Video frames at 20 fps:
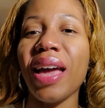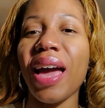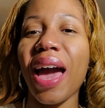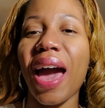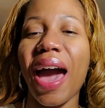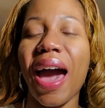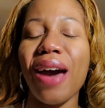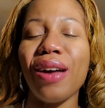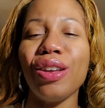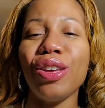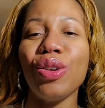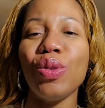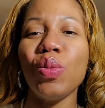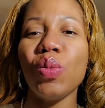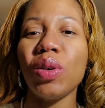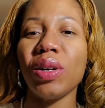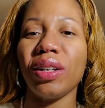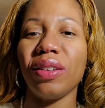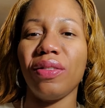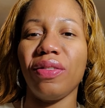How do you
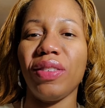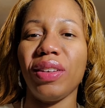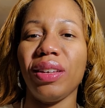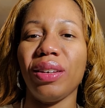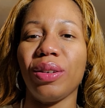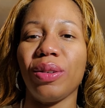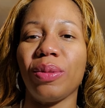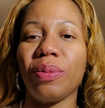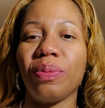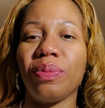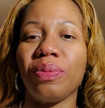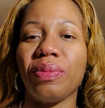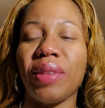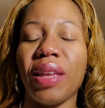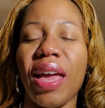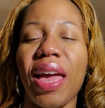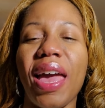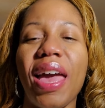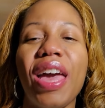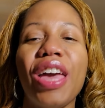want to feel?
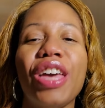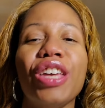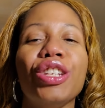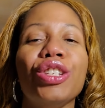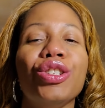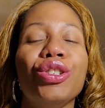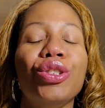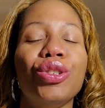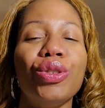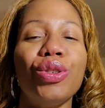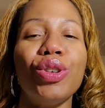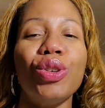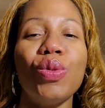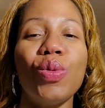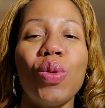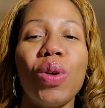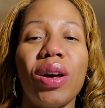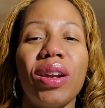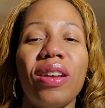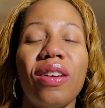Do you
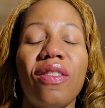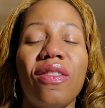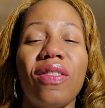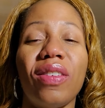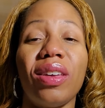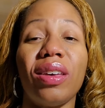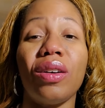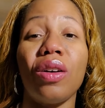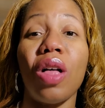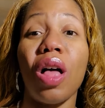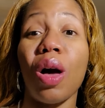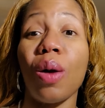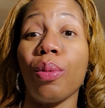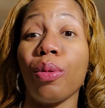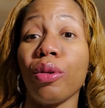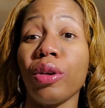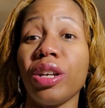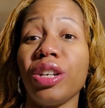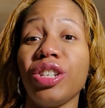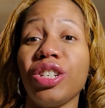want to feel
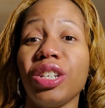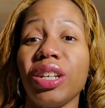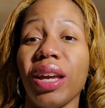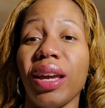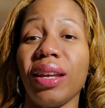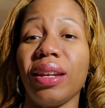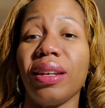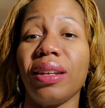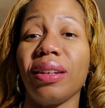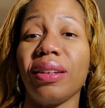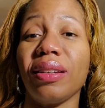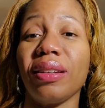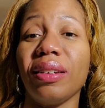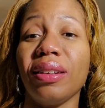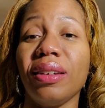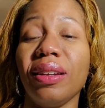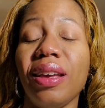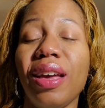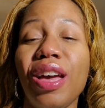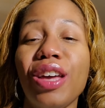appreciated?
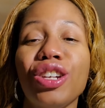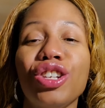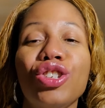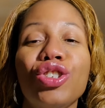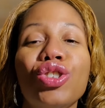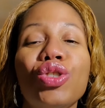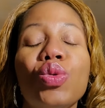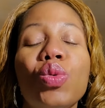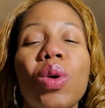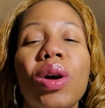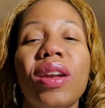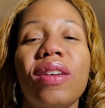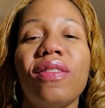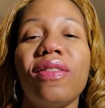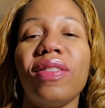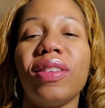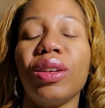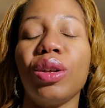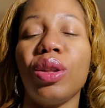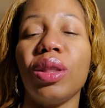Do you want to
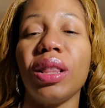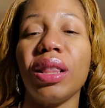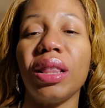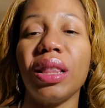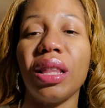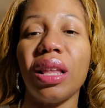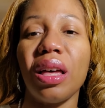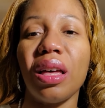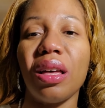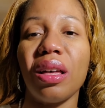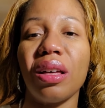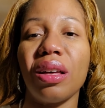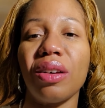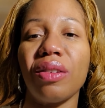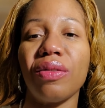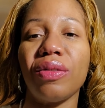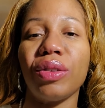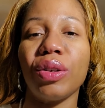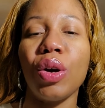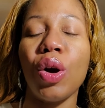feel
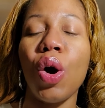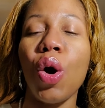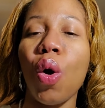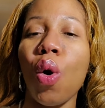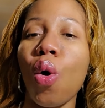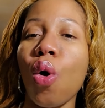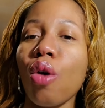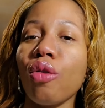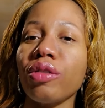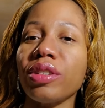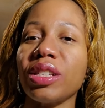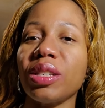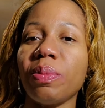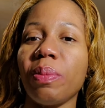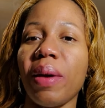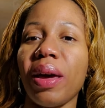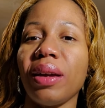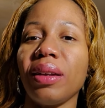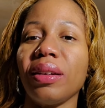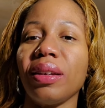loved or
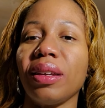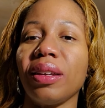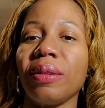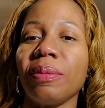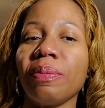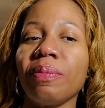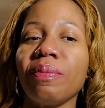respected?